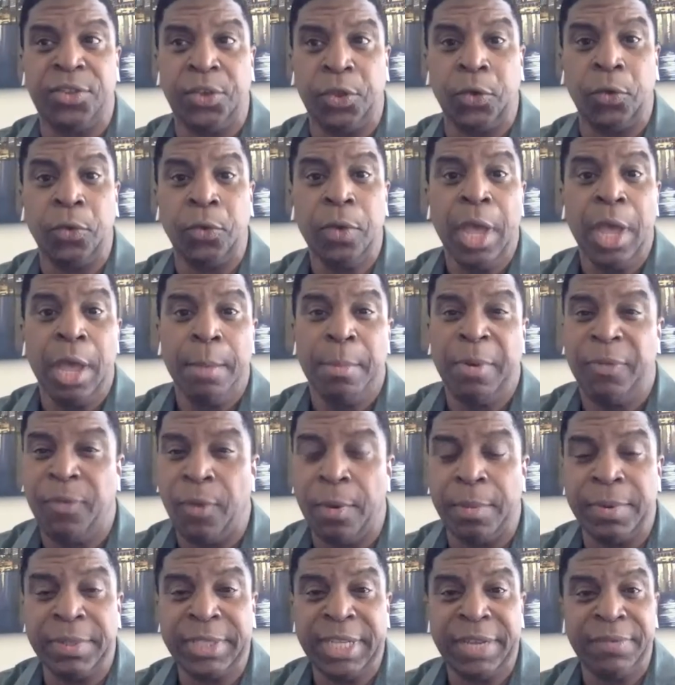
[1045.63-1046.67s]
two
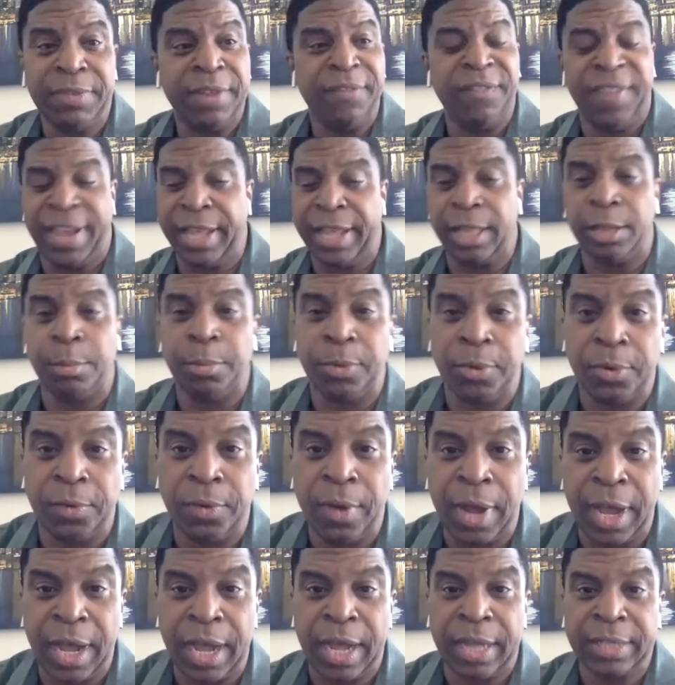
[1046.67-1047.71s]
before it was even
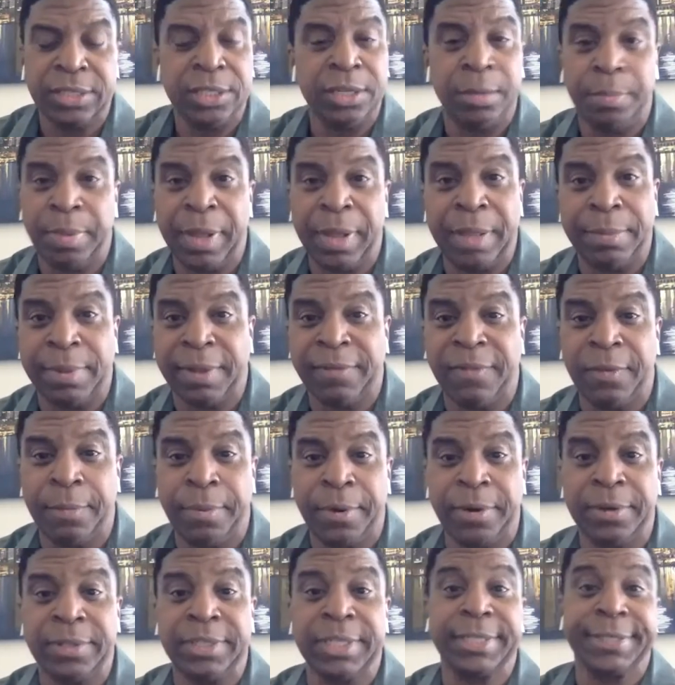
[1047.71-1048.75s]
available uh, to the public for
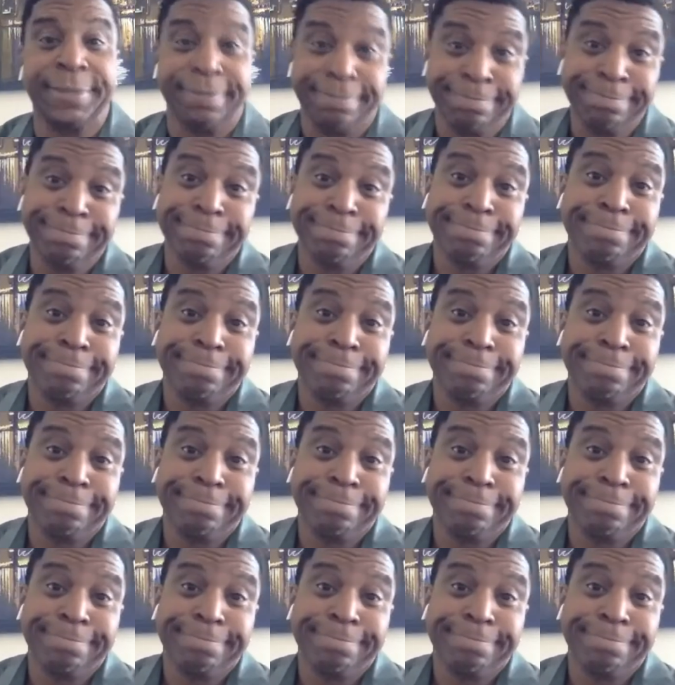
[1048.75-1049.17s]
purchase.